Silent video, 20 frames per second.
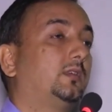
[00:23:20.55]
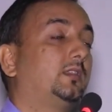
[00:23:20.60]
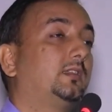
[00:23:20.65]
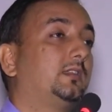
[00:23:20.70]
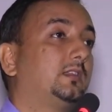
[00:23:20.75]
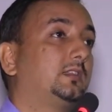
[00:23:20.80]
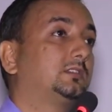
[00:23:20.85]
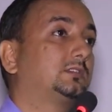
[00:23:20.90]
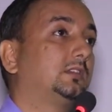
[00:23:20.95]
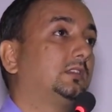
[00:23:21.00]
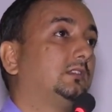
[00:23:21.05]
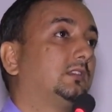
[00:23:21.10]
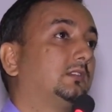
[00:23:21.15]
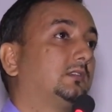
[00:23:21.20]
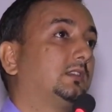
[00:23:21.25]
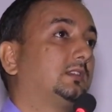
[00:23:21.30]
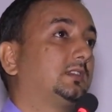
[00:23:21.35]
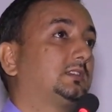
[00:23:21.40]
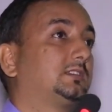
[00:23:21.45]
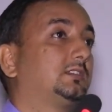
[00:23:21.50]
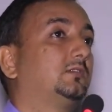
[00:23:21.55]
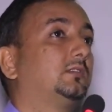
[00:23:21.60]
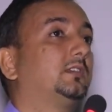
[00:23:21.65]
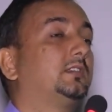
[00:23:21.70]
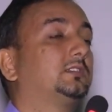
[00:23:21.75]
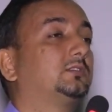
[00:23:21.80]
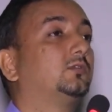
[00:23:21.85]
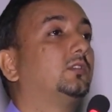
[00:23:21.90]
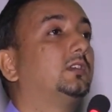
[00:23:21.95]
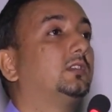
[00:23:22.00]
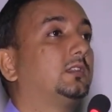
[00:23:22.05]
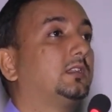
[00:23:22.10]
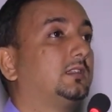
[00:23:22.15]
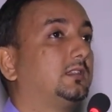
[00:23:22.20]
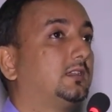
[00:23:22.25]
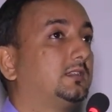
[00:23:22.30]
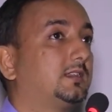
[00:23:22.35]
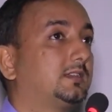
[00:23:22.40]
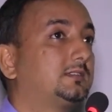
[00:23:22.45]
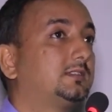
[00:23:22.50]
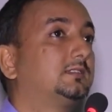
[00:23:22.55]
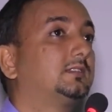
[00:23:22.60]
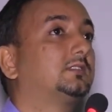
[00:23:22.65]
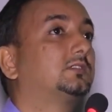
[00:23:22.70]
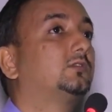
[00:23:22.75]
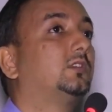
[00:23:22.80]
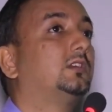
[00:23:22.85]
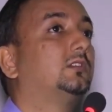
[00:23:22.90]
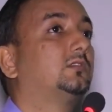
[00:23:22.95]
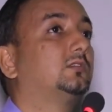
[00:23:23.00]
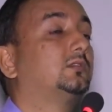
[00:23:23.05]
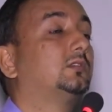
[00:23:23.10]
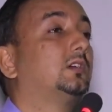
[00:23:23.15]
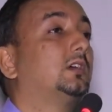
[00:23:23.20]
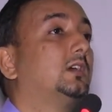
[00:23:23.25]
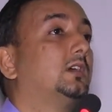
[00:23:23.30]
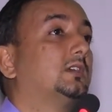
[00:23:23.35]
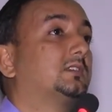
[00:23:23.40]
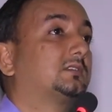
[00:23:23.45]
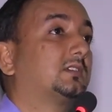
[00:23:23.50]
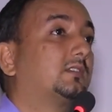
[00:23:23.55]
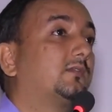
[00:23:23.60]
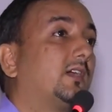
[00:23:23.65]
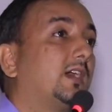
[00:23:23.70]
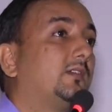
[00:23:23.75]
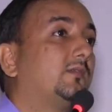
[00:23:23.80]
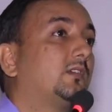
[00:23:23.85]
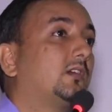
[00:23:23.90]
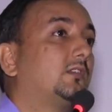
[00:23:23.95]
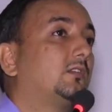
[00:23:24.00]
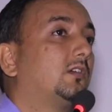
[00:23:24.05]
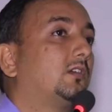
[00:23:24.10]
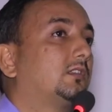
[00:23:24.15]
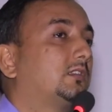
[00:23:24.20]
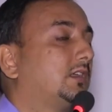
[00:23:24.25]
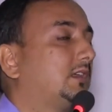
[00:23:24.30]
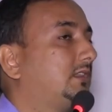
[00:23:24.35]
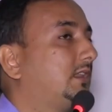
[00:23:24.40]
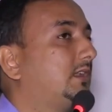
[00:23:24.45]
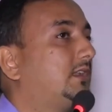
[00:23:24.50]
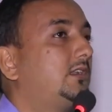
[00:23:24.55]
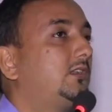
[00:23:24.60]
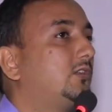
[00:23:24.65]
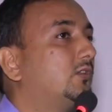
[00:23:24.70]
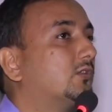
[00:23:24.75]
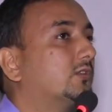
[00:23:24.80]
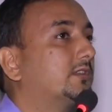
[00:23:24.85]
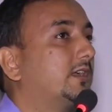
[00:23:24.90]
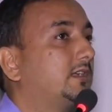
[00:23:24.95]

whether it is the testis is going to survive or not. They didn't know.